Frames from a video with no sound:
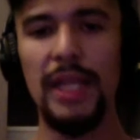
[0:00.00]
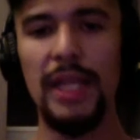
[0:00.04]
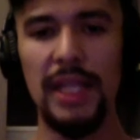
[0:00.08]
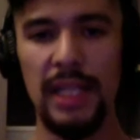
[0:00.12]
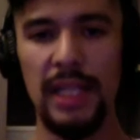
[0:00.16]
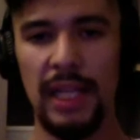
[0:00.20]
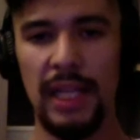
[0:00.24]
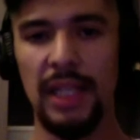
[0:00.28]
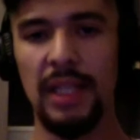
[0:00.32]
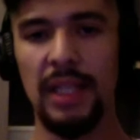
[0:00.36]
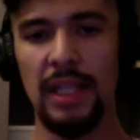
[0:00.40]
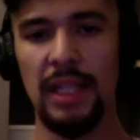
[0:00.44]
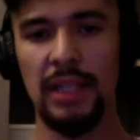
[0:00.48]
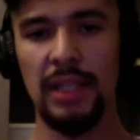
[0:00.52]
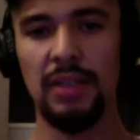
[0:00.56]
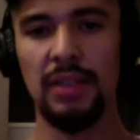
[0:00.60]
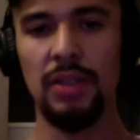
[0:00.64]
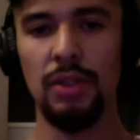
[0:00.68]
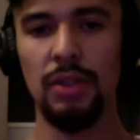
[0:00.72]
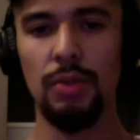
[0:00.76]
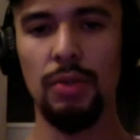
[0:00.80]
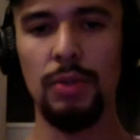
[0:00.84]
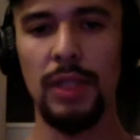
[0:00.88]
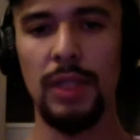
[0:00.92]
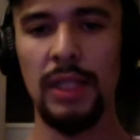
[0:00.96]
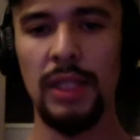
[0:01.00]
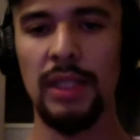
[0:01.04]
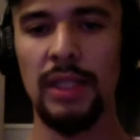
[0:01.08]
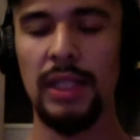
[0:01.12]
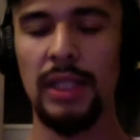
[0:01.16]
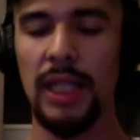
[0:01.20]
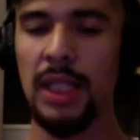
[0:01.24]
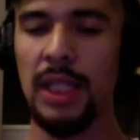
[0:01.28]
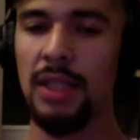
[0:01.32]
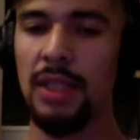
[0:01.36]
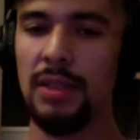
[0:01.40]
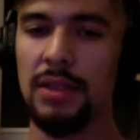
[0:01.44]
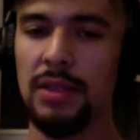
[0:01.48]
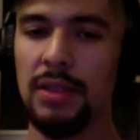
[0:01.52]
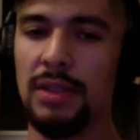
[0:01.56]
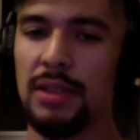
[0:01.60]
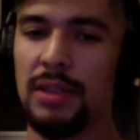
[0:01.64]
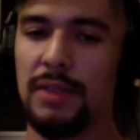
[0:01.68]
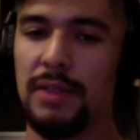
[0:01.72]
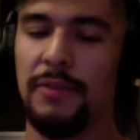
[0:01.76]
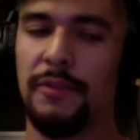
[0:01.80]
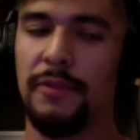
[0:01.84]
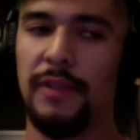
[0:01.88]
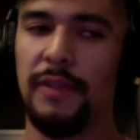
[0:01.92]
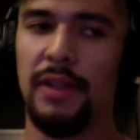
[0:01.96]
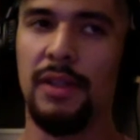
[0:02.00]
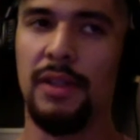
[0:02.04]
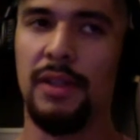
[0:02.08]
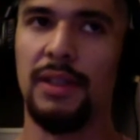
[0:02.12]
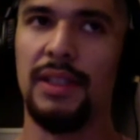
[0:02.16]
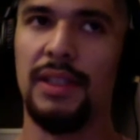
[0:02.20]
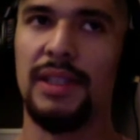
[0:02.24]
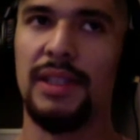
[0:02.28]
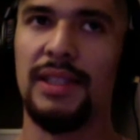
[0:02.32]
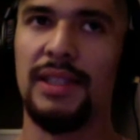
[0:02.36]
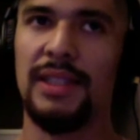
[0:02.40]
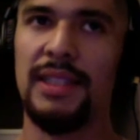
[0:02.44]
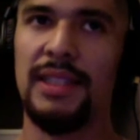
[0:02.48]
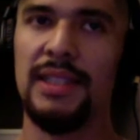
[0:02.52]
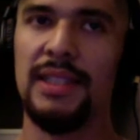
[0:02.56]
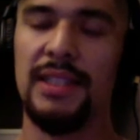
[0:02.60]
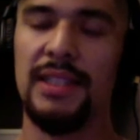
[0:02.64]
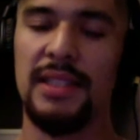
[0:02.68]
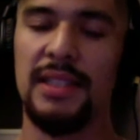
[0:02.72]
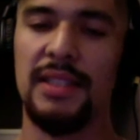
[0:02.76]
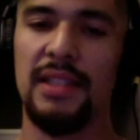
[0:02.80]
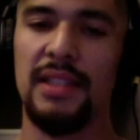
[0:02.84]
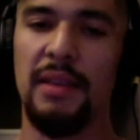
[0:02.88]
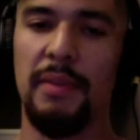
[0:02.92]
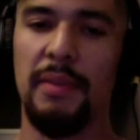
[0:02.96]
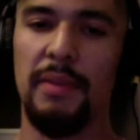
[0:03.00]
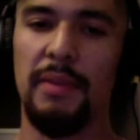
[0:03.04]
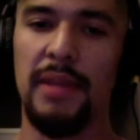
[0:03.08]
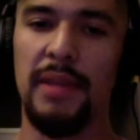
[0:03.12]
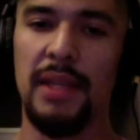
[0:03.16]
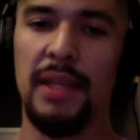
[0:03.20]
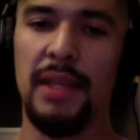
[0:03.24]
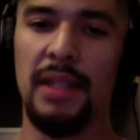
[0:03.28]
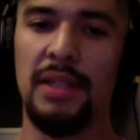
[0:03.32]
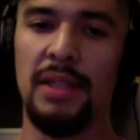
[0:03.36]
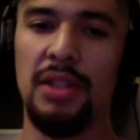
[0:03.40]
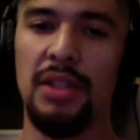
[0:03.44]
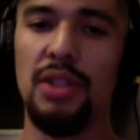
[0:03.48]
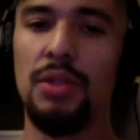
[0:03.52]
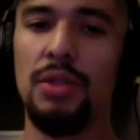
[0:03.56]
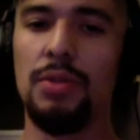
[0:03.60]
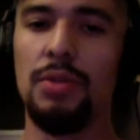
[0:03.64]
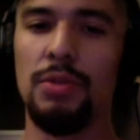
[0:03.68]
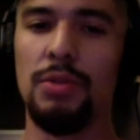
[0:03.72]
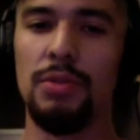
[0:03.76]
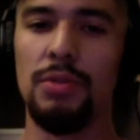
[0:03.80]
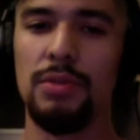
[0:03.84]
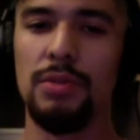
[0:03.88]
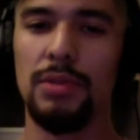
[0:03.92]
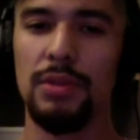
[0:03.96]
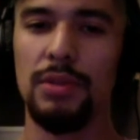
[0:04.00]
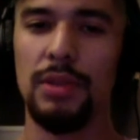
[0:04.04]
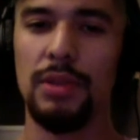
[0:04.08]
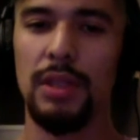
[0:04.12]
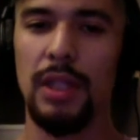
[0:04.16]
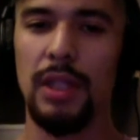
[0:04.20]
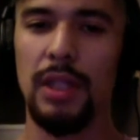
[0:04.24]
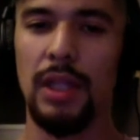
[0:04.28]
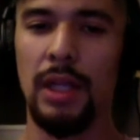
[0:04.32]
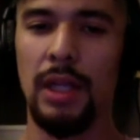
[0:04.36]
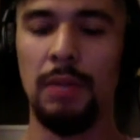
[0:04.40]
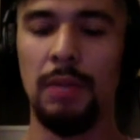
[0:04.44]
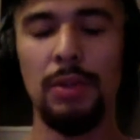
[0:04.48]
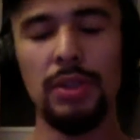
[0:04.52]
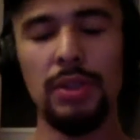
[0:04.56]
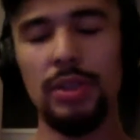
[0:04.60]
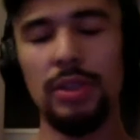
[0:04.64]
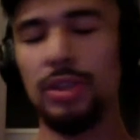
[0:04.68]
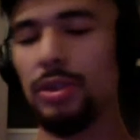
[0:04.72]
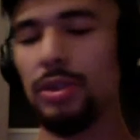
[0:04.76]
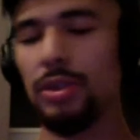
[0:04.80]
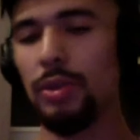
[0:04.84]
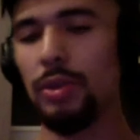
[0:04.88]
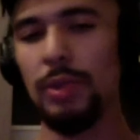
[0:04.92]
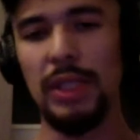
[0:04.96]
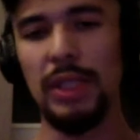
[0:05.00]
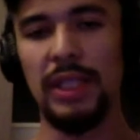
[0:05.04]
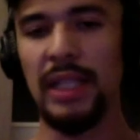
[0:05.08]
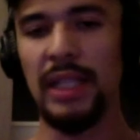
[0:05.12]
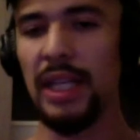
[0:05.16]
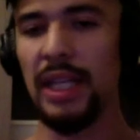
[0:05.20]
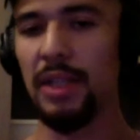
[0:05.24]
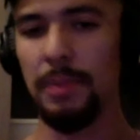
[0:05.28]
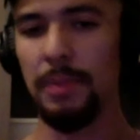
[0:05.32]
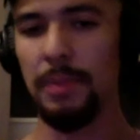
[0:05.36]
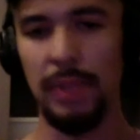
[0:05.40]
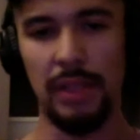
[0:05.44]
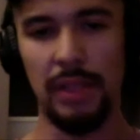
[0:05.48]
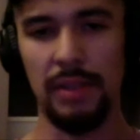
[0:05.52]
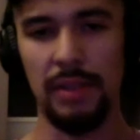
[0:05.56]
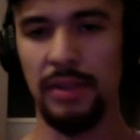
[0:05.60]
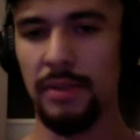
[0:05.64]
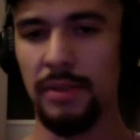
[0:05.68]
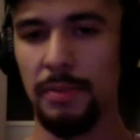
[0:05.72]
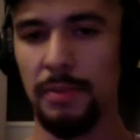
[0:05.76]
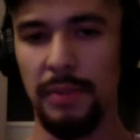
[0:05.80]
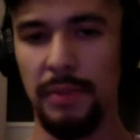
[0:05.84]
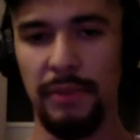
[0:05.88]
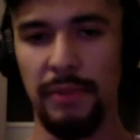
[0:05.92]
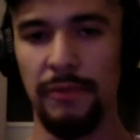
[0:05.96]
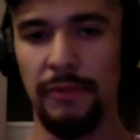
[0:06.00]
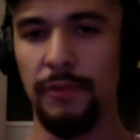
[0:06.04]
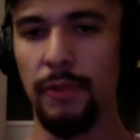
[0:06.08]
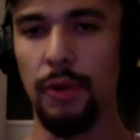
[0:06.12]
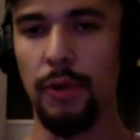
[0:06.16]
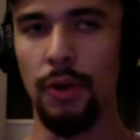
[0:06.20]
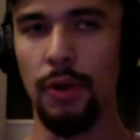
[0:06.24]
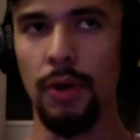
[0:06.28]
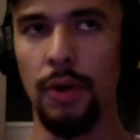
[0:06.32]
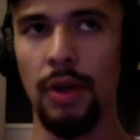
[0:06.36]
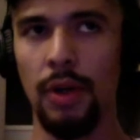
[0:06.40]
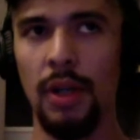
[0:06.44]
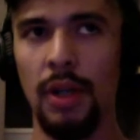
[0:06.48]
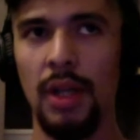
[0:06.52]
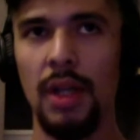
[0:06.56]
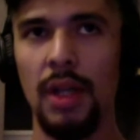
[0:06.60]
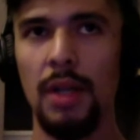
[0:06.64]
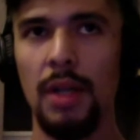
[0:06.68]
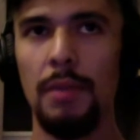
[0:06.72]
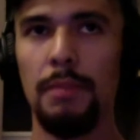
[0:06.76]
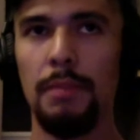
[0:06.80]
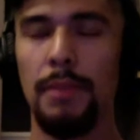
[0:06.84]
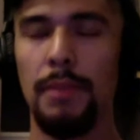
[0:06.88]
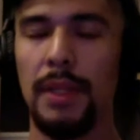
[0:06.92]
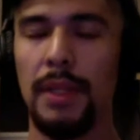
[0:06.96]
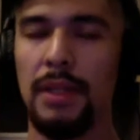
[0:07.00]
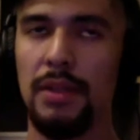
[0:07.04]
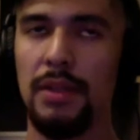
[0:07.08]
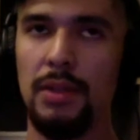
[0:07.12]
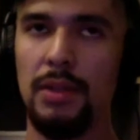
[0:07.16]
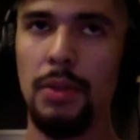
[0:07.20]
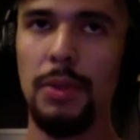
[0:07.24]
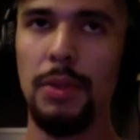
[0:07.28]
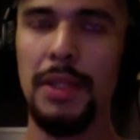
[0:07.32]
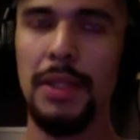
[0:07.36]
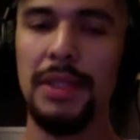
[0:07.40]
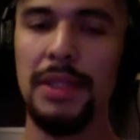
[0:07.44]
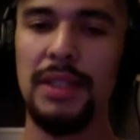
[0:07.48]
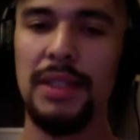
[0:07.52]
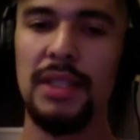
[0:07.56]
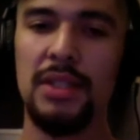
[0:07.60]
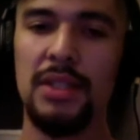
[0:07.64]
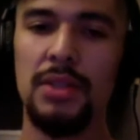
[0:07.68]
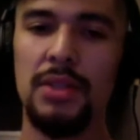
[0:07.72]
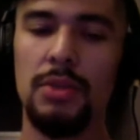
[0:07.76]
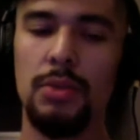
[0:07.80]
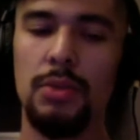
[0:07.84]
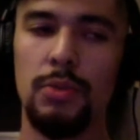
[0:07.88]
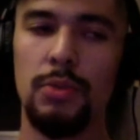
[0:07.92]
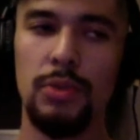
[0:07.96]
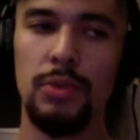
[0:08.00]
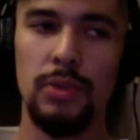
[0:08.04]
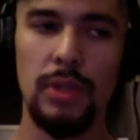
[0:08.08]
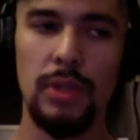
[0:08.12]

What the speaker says: I took with it, I just felt this is something new. I was doing kettlebells before, but doing this